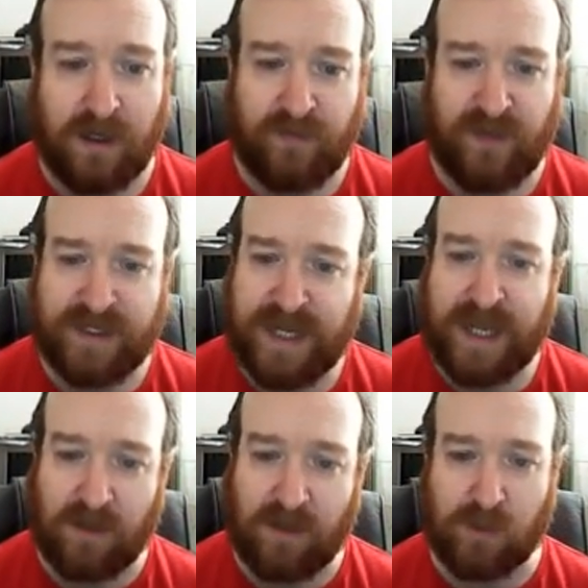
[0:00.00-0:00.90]
they're
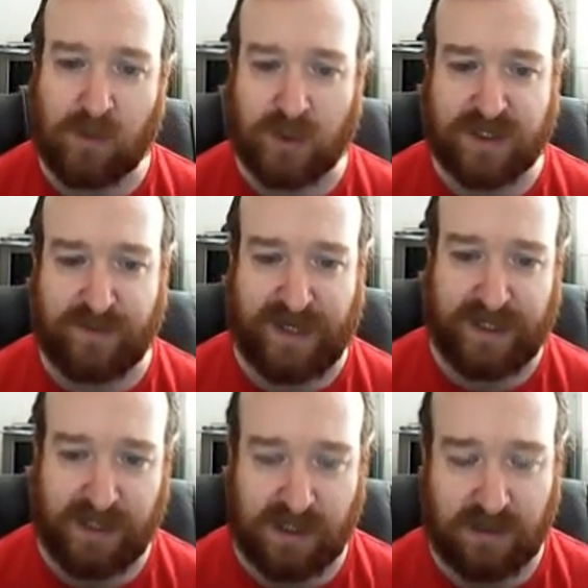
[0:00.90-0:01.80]
taking up more
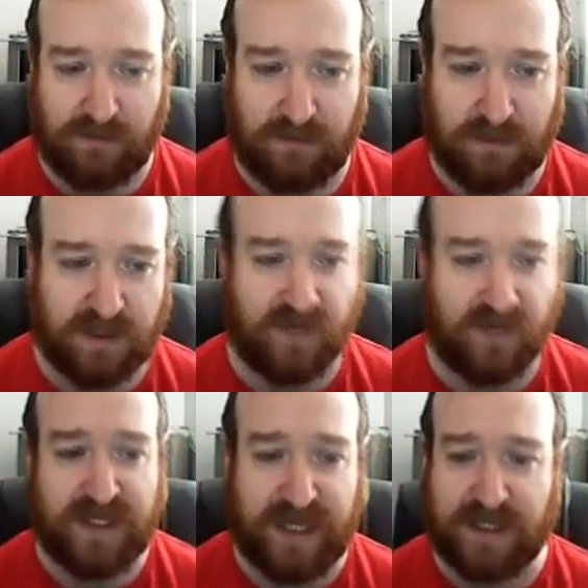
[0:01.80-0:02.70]
space, so the
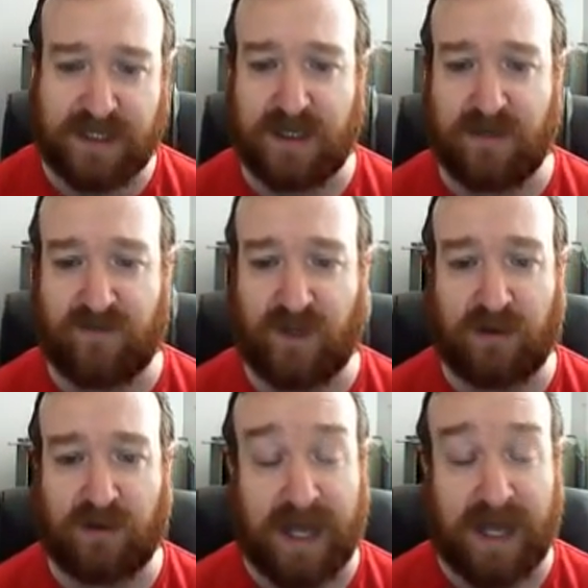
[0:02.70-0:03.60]
density of the
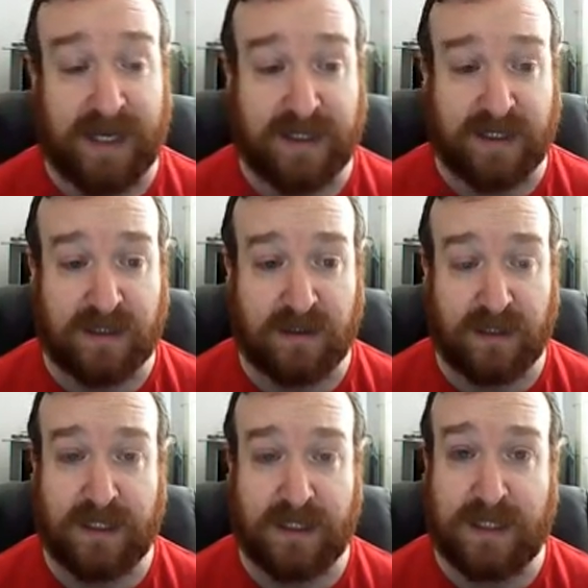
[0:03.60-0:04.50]
gas
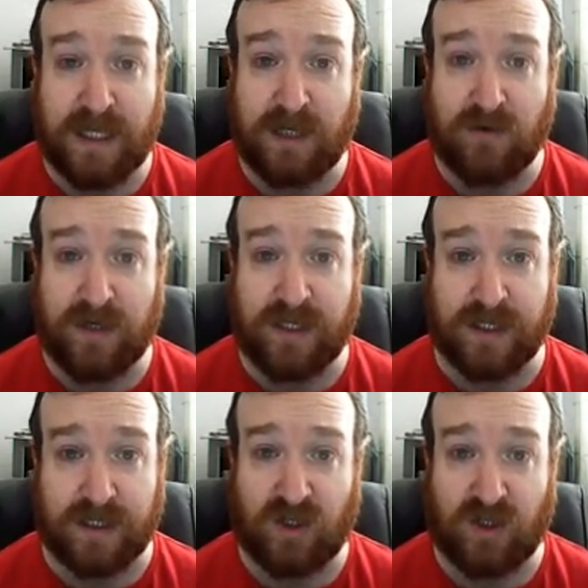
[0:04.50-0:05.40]

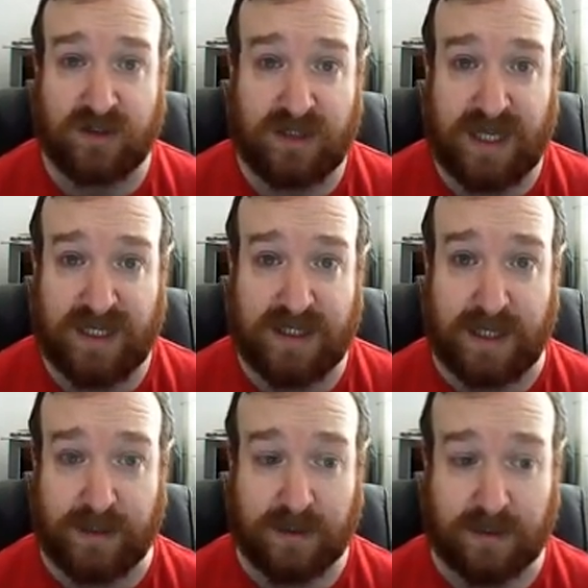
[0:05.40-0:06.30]
decreases. It's got less
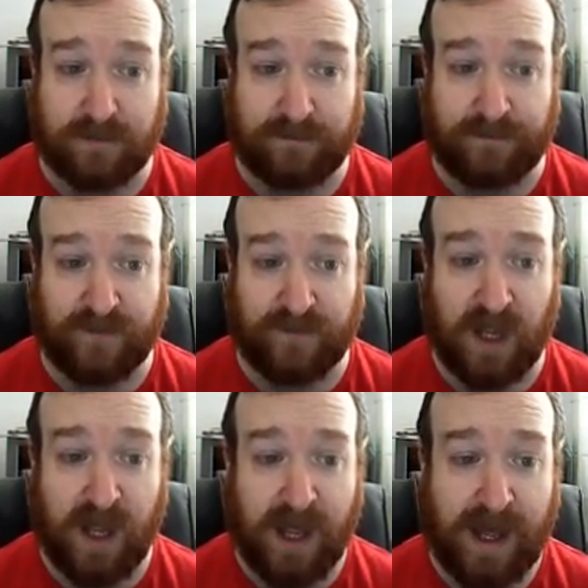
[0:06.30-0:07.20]
dense.
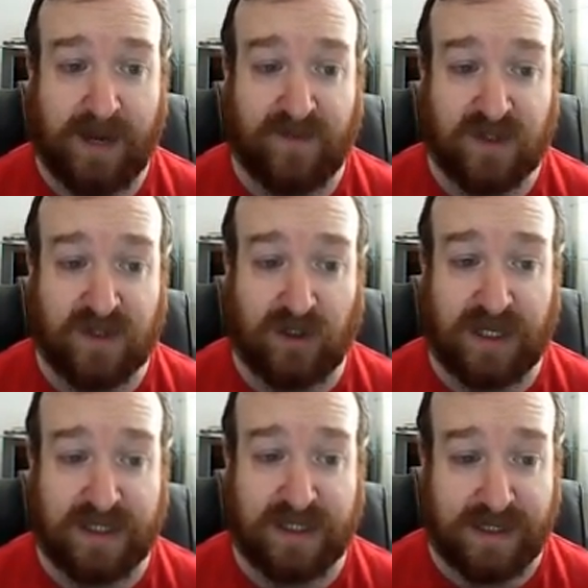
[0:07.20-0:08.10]
And if it's got
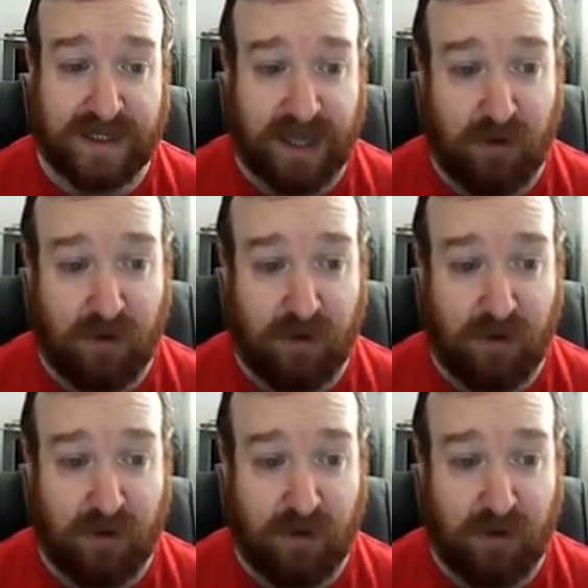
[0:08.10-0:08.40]
less dense, it